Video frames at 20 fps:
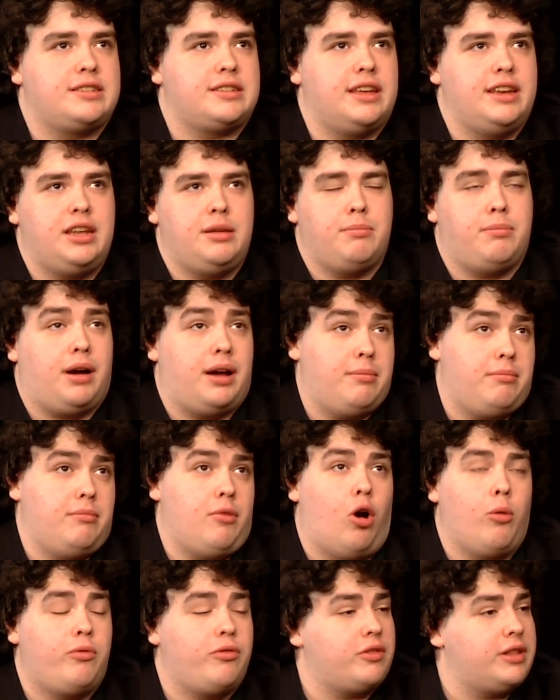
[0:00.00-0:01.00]
skinny by
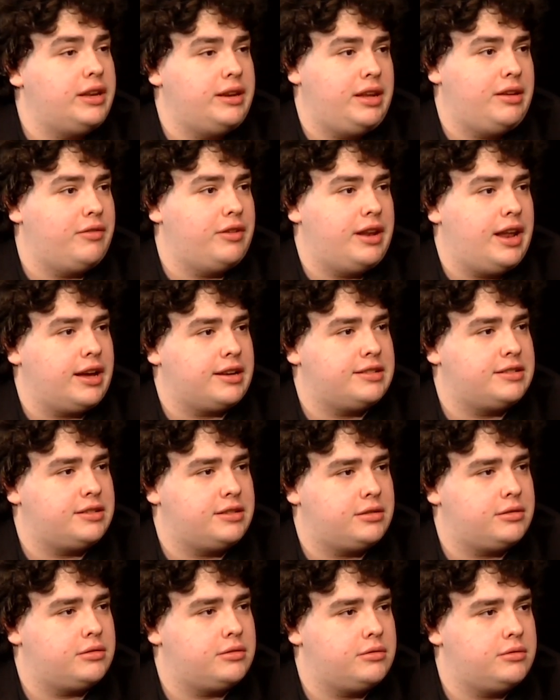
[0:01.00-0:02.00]
hopefully even
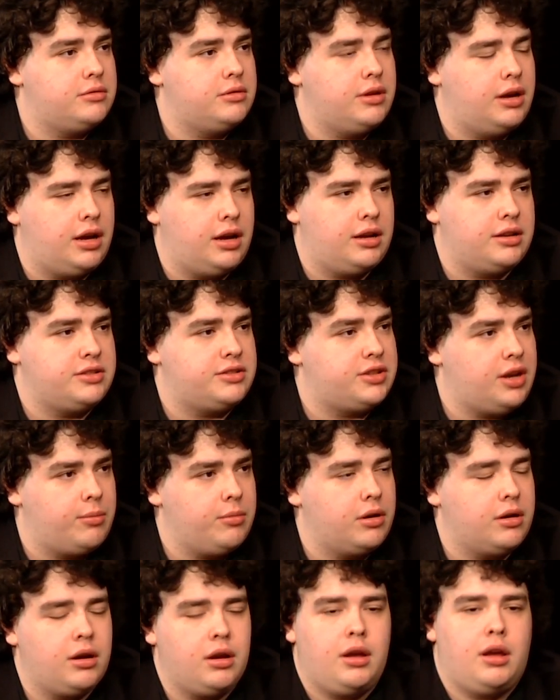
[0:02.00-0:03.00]
next
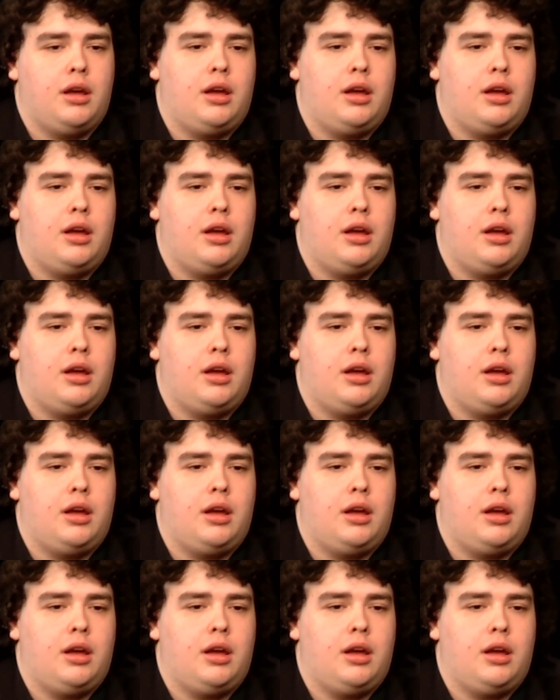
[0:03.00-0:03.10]
summer.